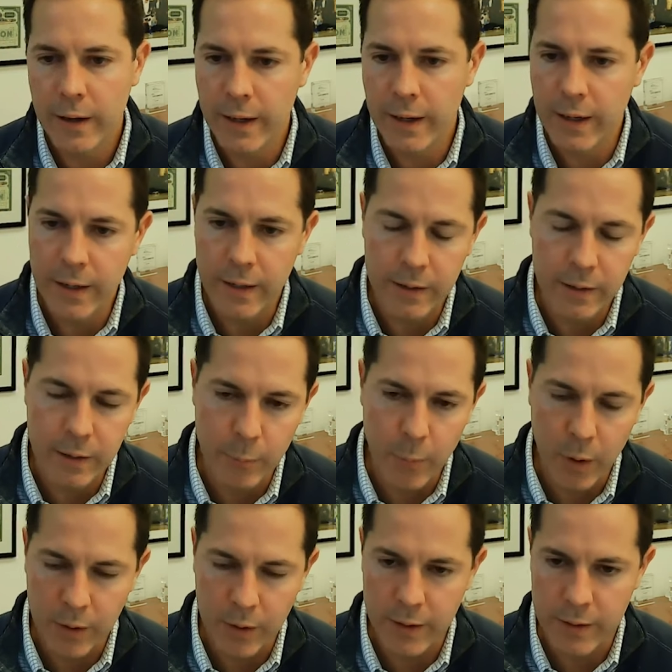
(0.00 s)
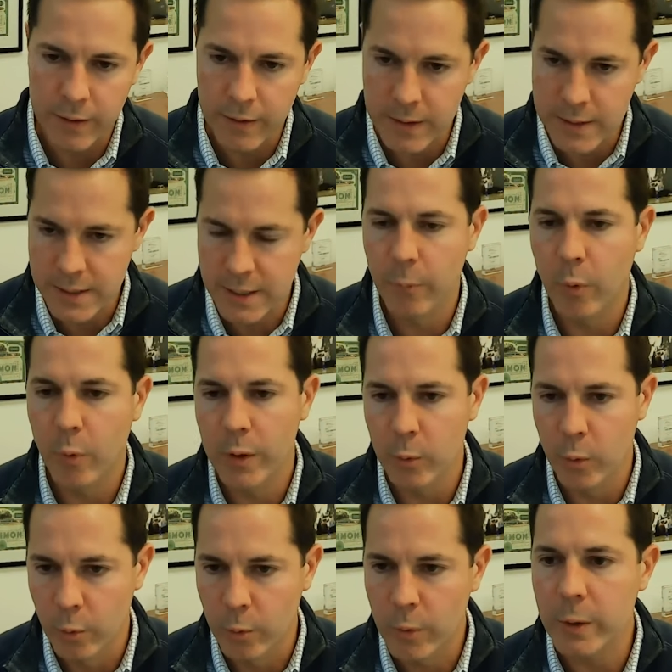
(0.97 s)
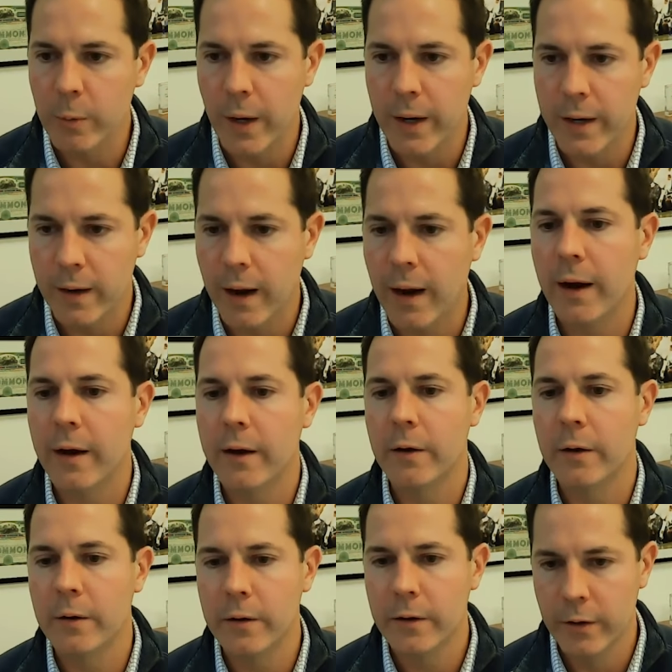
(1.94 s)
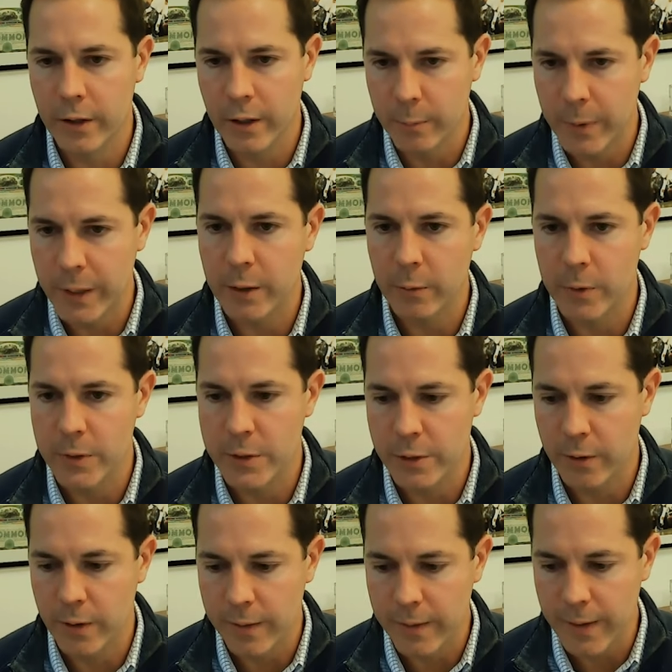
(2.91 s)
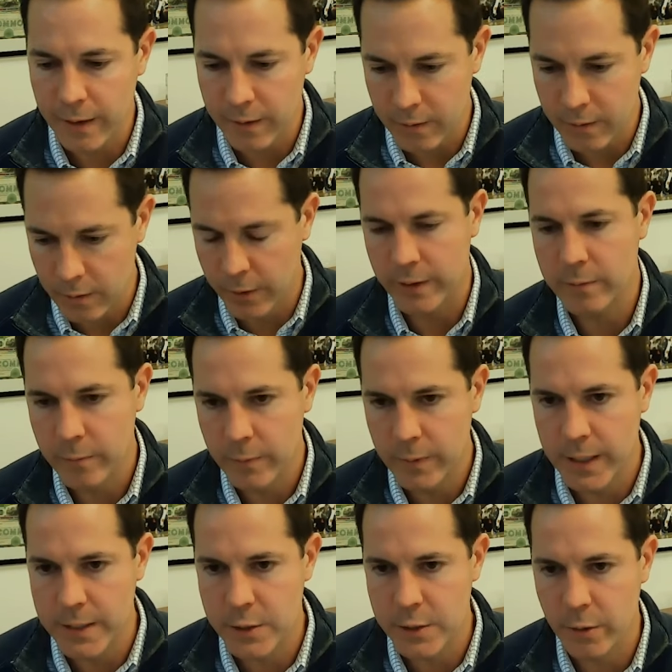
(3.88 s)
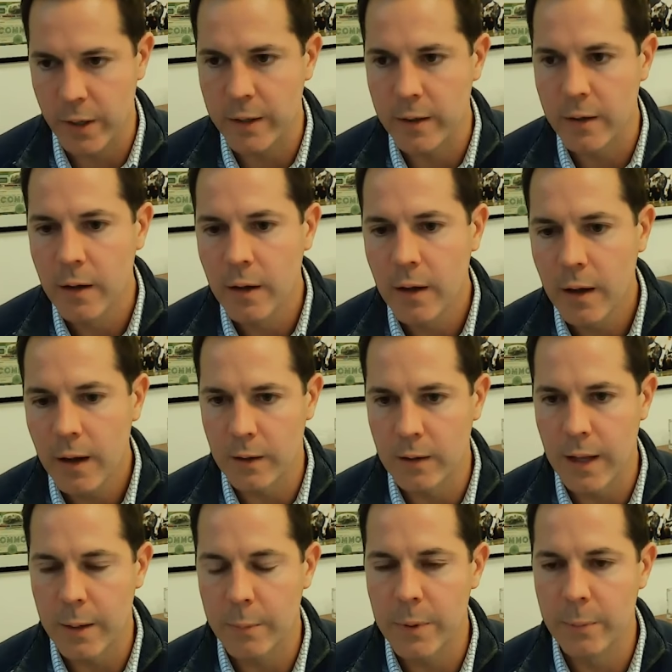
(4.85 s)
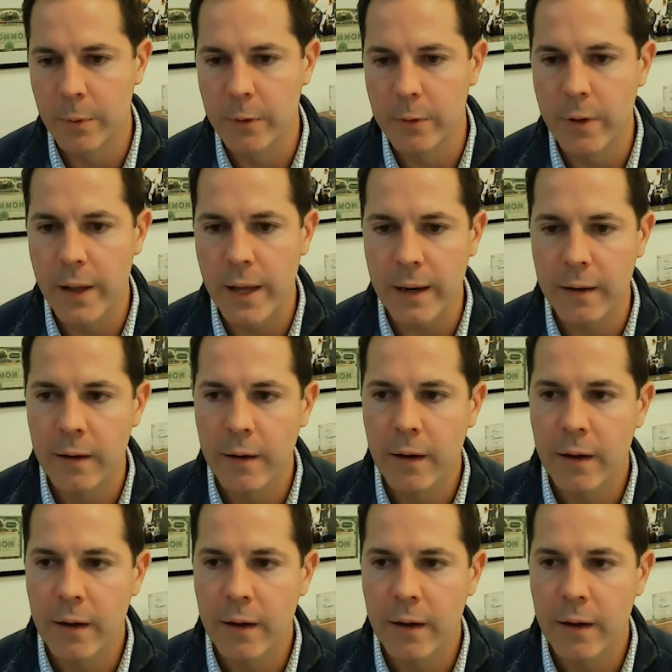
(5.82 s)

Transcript: and the market at some point will re rate it higher. You're going to make a return on that. Okay, that's great. A lot of people do that.